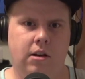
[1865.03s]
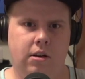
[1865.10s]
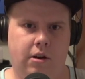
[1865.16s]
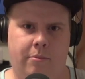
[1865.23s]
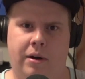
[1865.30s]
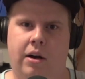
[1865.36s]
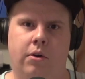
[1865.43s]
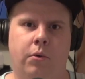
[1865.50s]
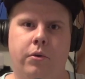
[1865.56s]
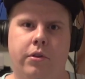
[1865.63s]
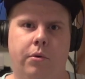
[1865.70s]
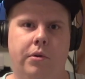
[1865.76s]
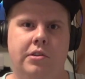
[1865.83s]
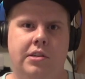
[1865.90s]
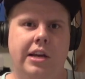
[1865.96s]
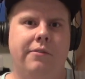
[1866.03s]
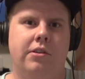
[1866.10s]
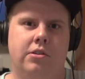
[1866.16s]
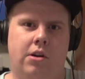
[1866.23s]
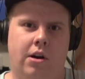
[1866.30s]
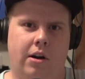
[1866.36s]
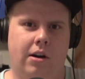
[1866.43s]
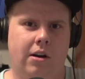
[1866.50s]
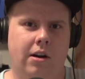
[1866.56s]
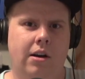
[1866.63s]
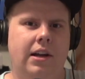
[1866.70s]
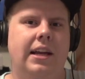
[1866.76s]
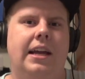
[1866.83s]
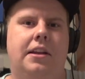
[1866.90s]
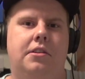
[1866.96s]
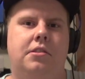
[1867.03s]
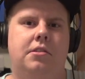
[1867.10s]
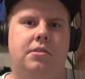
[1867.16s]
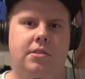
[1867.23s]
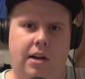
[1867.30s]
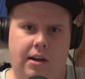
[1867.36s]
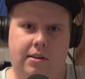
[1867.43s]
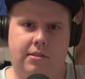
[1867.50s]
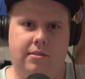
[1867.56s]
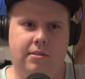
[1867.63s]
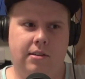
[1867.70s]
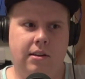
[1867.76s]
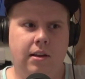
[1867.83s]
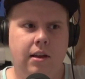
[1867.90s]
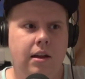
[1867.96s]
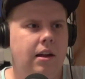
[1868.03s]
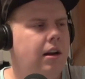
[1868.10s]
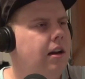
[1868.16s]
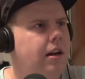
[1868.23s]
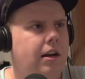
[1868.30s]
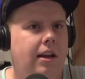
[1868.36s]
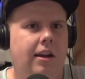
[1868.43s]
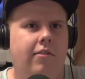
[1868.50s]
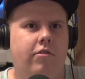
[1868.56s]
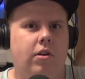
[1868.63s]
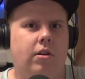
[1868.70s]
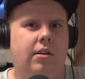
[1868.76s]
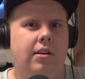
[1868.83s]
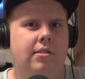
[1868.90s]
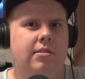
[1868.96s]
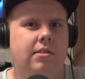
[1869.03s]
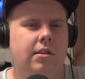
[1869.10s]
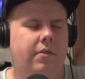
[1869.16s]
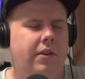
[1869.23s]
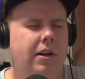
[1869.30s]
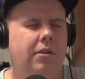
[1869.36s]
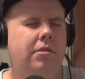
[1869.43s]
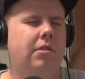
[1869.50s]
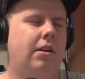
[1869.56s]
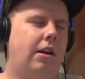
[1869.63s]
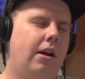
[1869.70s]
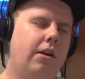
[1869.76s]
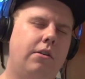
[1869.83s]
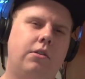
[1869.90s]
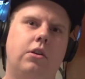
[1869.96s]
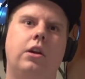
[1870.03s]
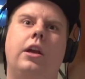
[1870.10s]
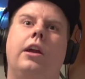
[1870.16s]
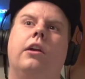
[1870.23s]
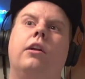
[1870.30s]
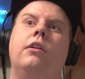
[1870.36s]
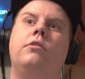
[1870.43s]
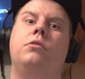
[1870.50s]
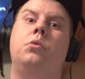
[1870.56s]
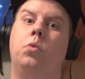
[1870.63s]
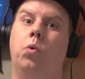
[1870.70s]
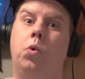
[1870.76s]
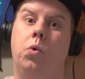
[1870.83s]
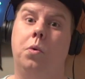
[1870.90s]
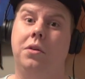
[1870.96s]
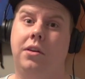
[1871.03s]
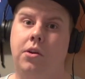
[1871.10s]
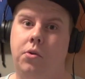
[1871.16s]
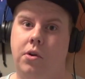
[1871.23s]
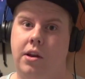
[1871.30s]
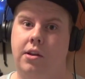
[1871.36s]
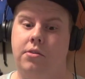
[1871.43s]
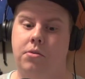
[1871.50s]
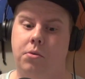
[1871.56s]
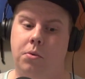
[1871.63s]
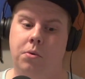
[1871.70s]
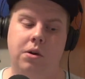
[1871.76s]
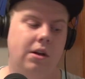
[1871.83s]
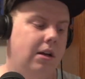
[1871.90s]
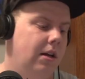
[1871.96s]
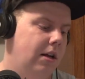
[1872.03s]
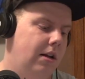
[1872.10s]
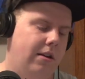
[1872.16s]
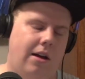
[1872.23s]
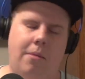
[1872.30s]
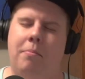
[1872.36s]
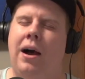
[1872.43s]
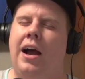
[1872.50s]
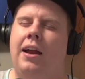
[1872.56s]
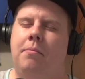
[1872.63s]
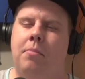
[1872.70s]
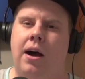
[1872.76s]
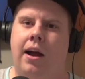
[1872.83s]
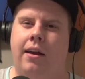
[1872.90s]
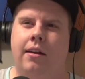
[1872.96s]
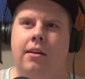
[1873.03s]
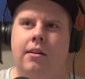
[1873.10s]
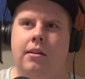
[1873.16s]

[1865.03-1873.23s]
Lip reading: No matter who the receivers are, it sucks. If you're here is a rule you need to abide by.